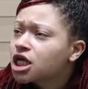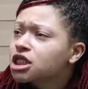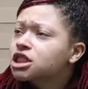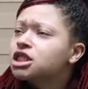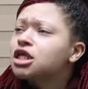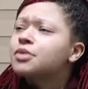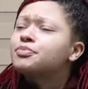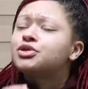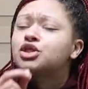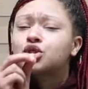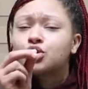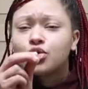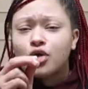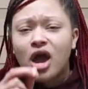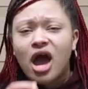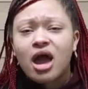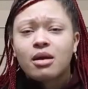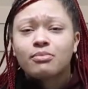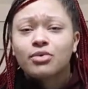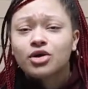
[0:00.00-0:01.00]

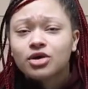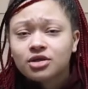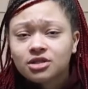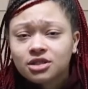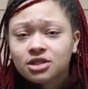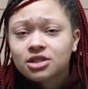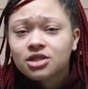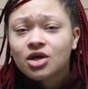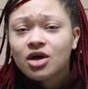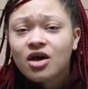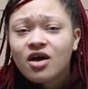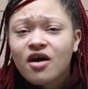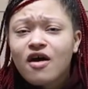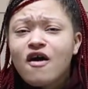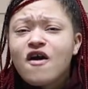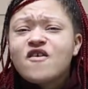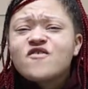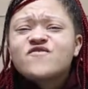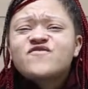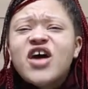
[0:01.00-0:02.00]
subscribers
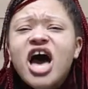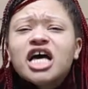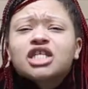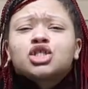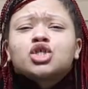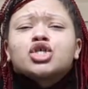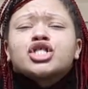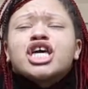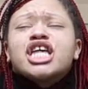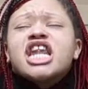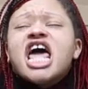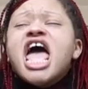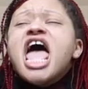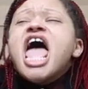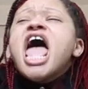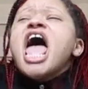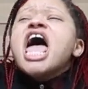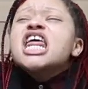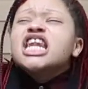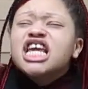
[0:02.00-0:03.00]
faster than
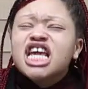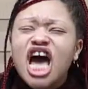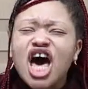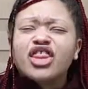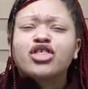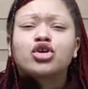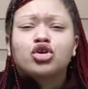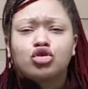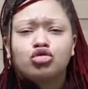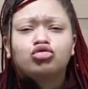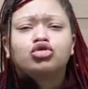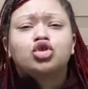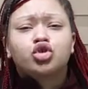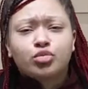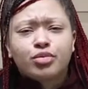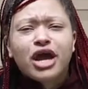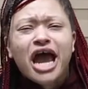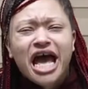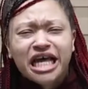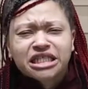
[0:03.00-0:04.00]
any other
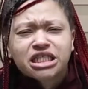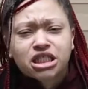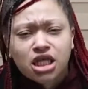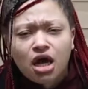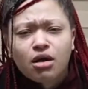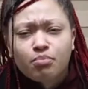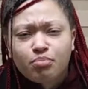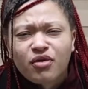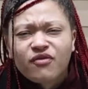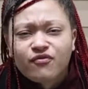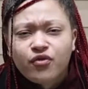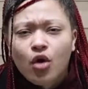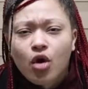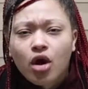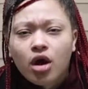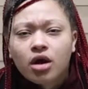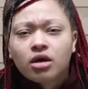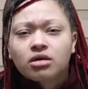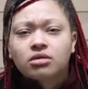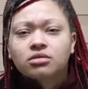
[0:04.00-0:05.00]
YouTuber has done
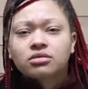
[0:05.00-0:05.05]
before.